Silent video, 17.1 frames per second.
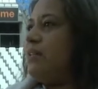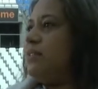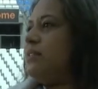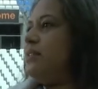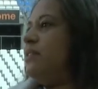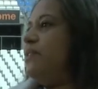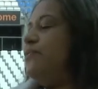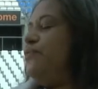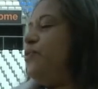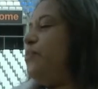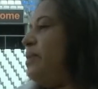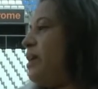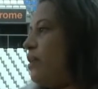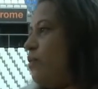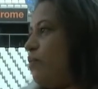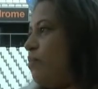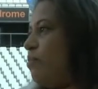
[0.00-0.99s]
We've been trying
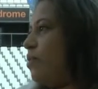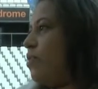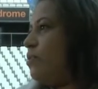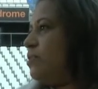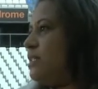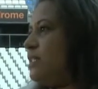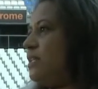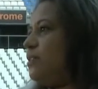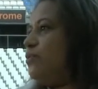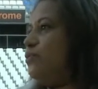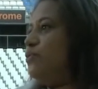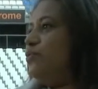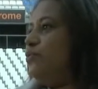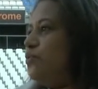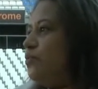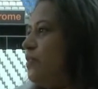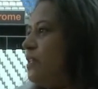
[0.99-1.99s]
to make
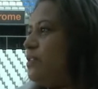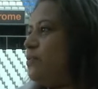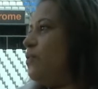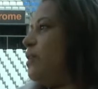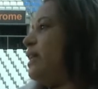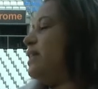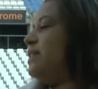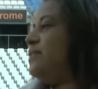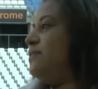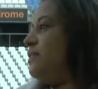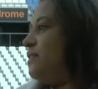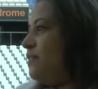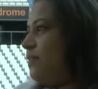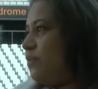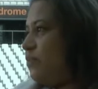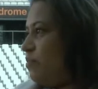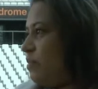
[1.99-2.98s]
in, we're trying to include the
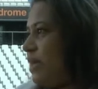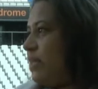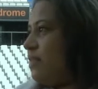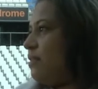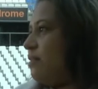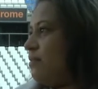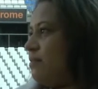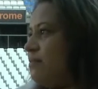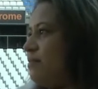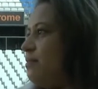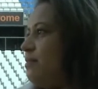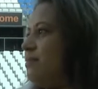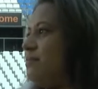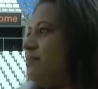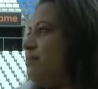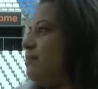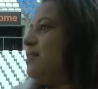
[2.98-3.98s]
environment
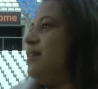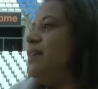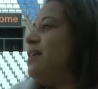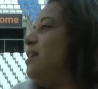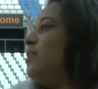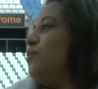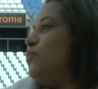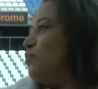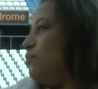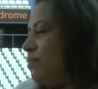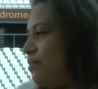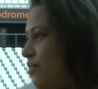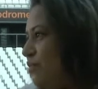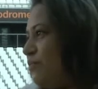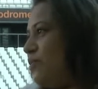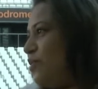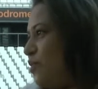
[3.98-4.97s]
into the roadmap
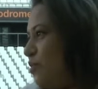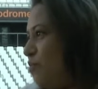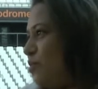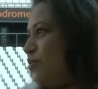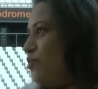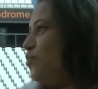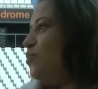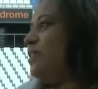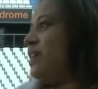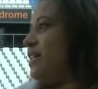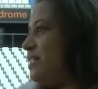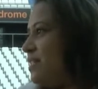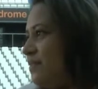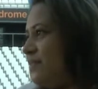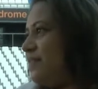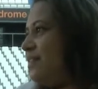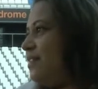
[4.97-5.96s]
that we've come up with
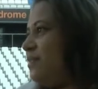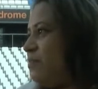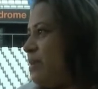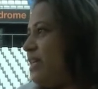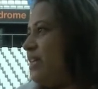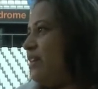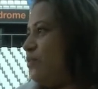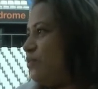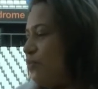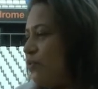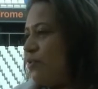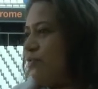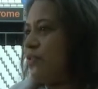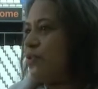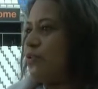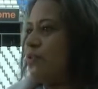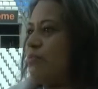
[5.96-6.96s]
about
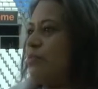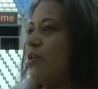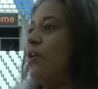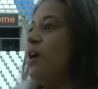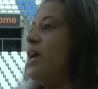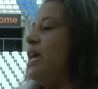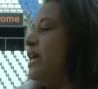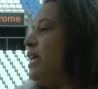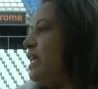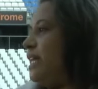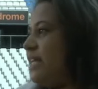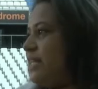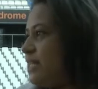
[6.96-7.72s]
digital technology.